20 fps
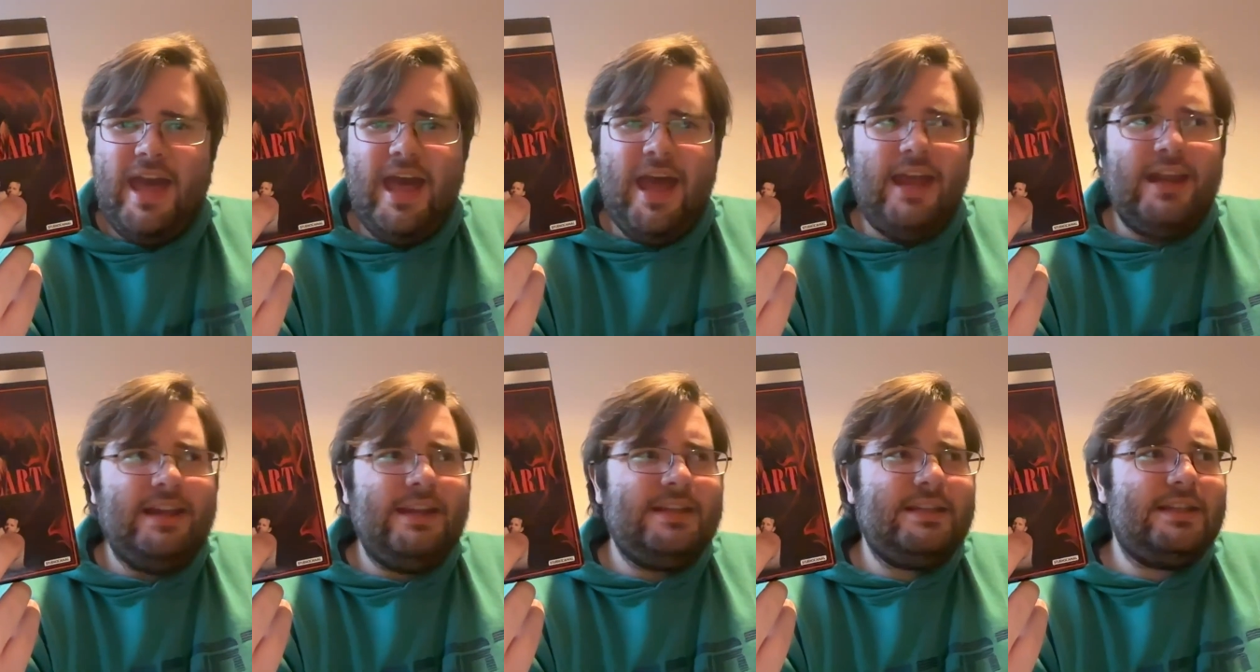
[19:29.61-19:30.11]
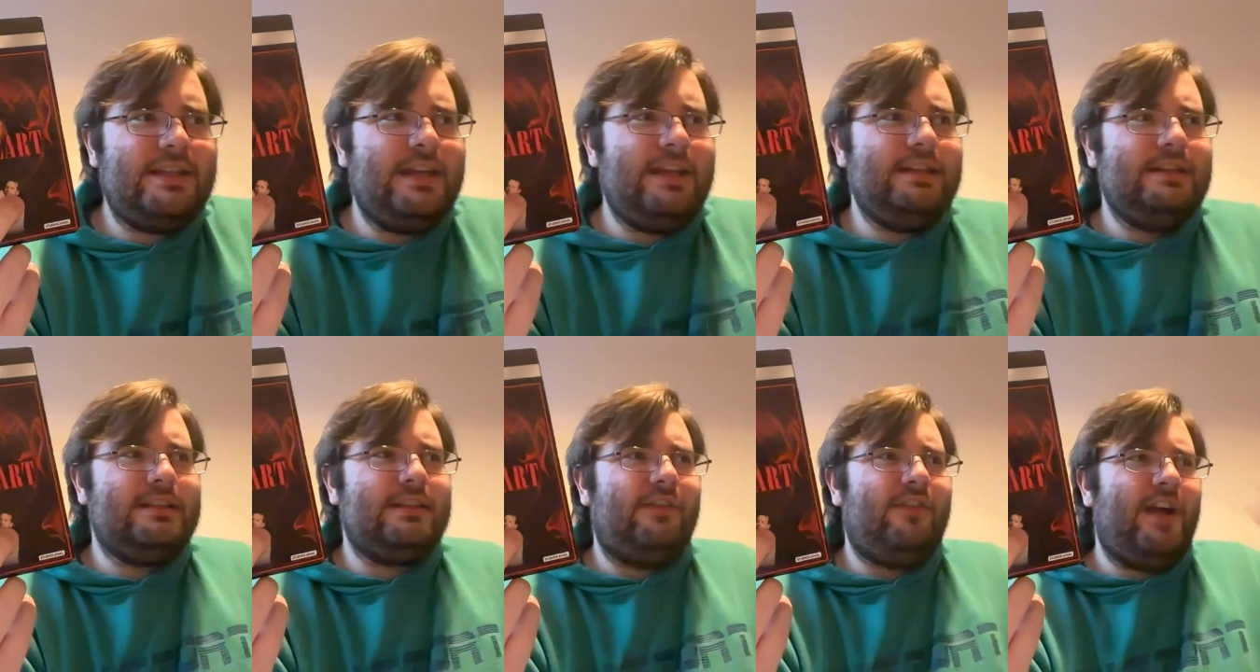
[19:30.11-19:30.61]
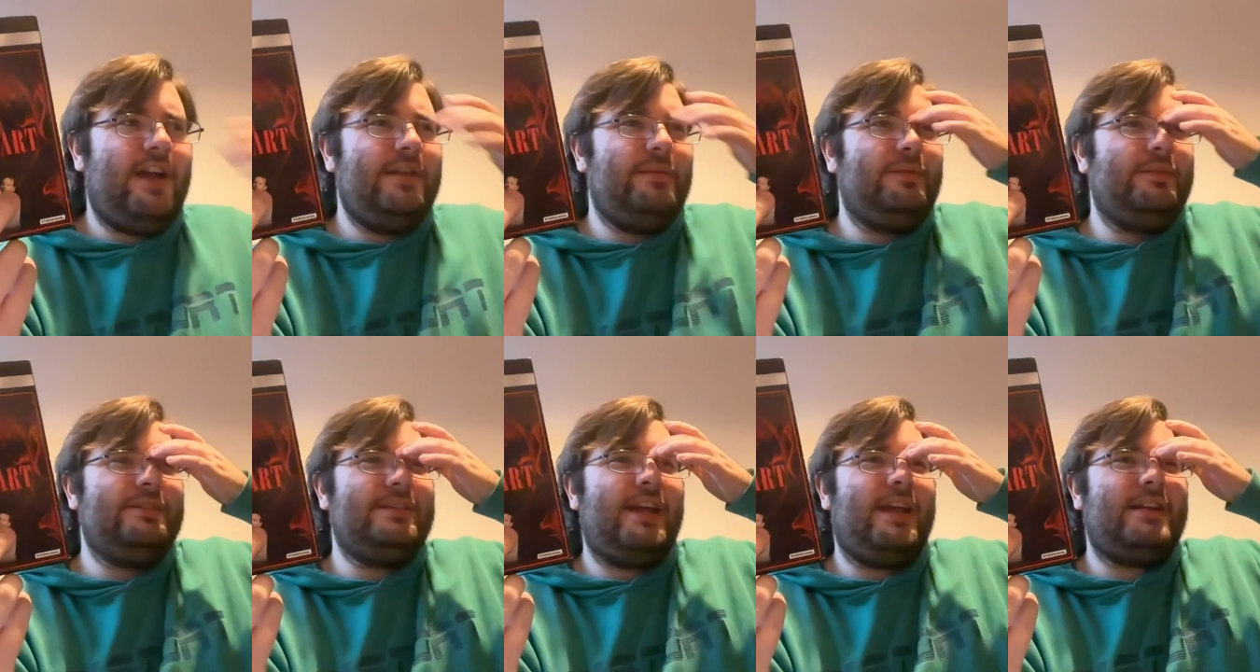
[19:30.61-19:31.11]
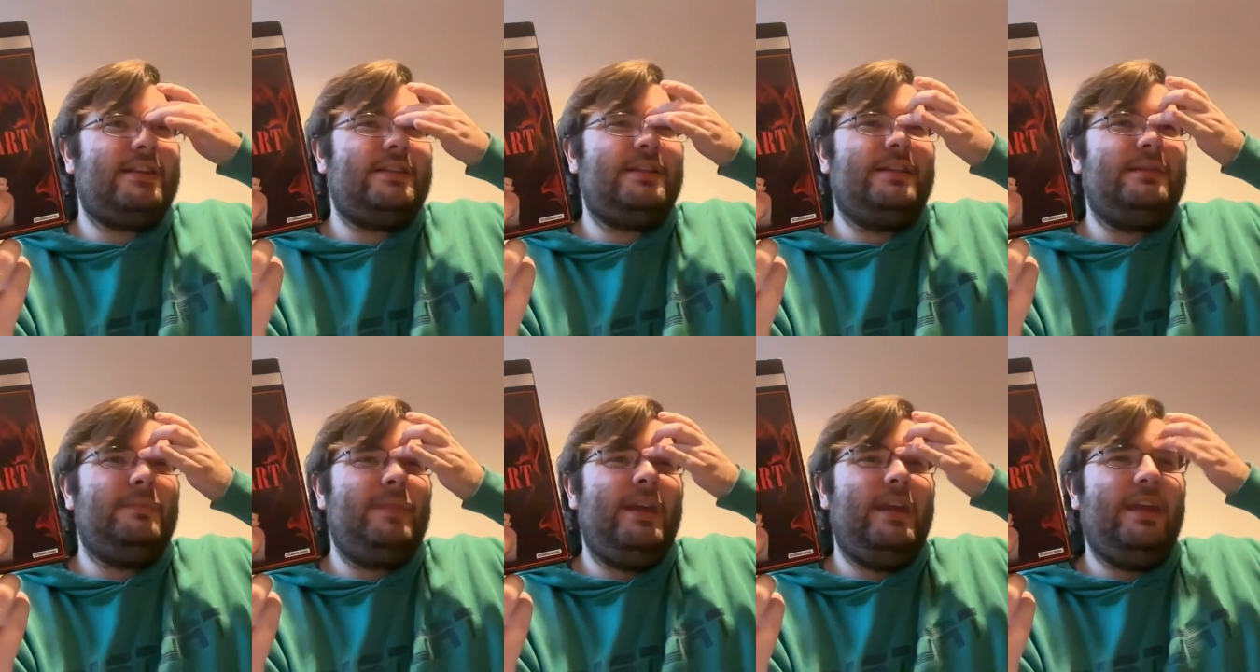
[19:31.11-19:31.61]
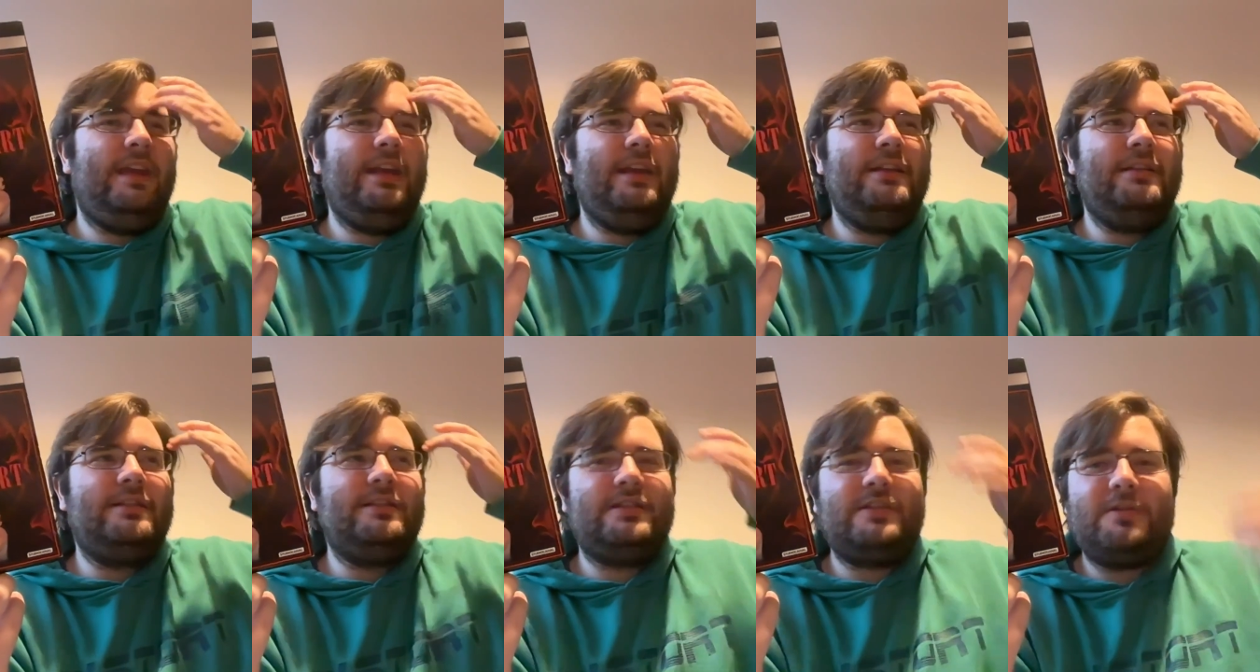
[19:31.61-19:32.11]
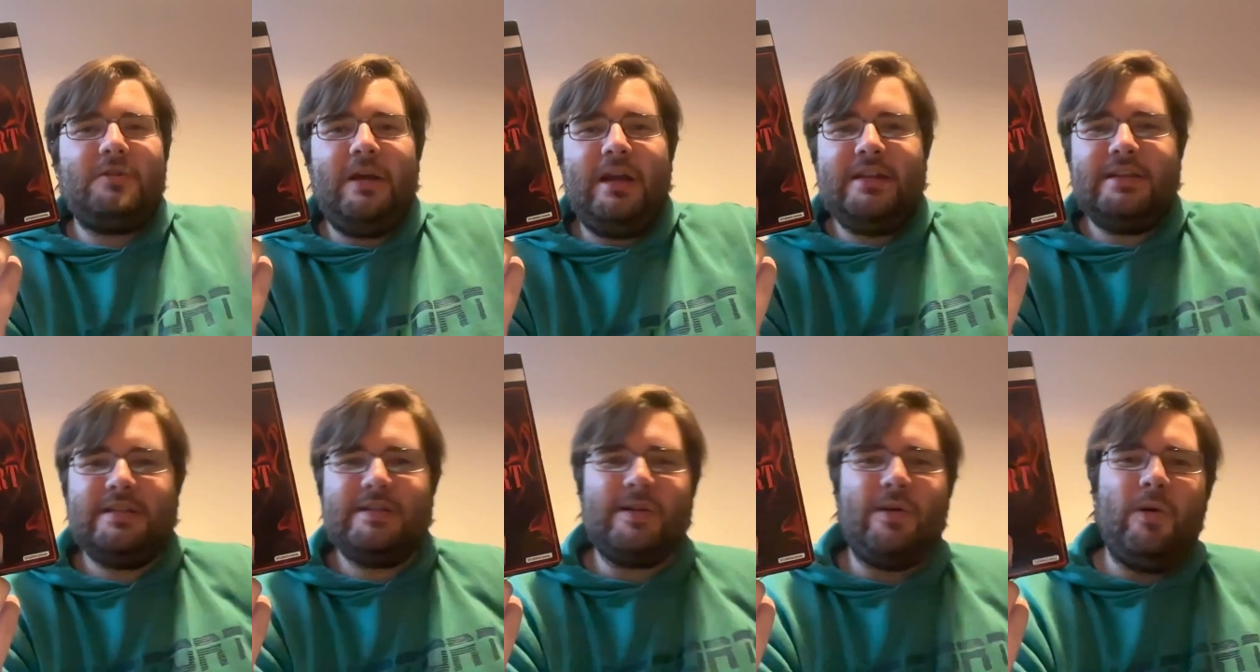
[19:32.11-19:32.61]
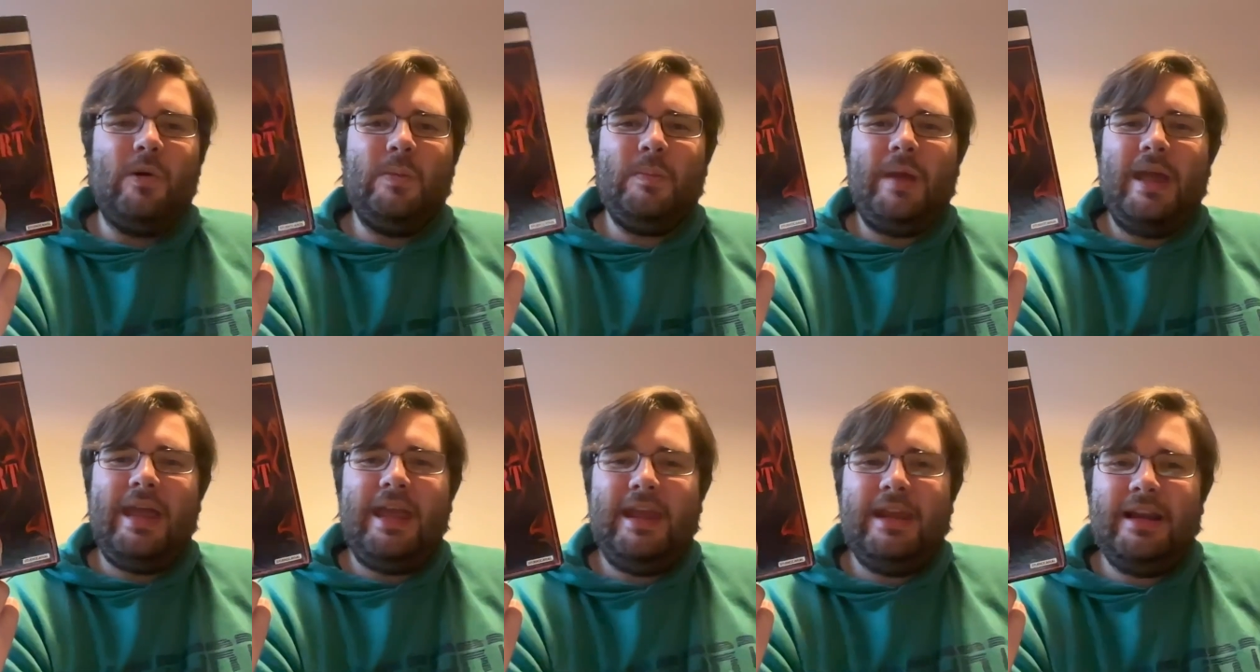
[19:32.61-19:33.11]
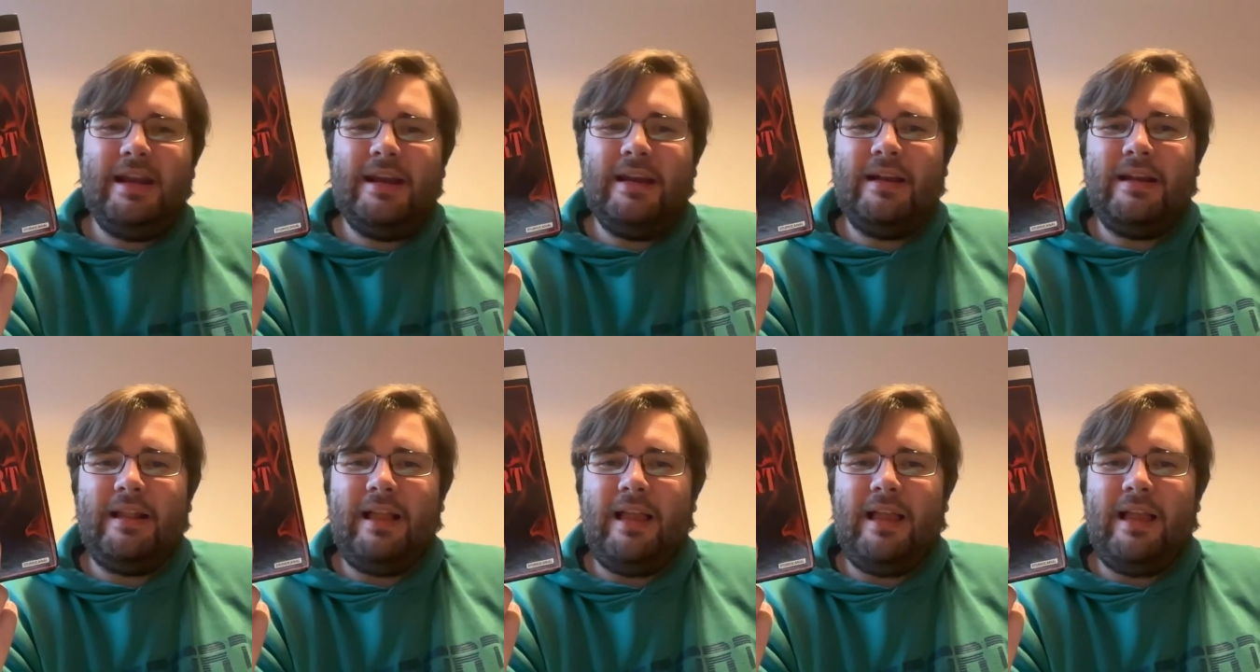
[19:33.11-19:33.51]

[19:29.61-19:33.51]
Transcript: any scenes of animals actually being in distress or pain,